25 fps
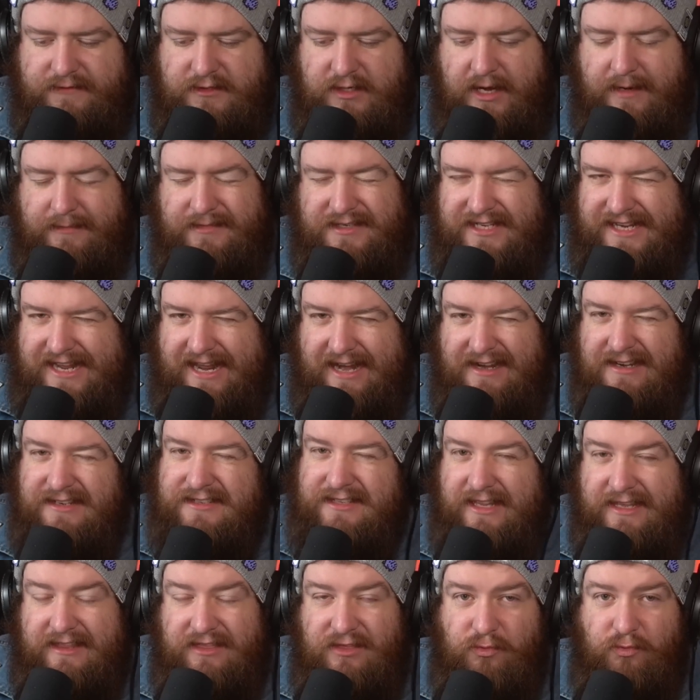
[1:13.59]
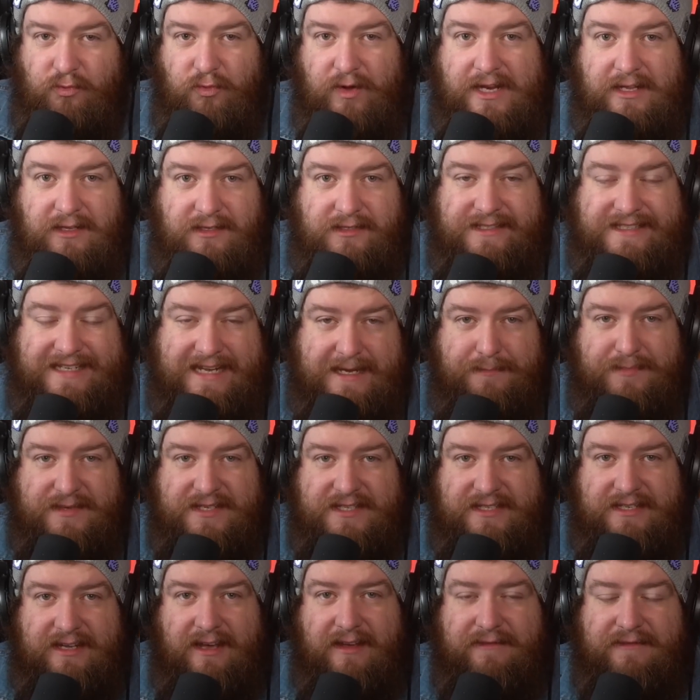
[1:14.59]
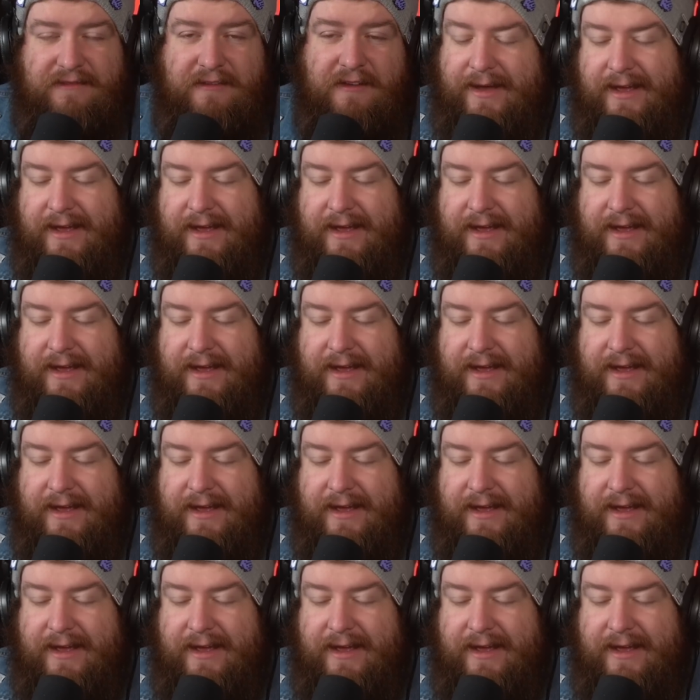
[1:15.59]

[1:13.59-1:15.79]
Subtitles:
time to get into like the real deep stuff,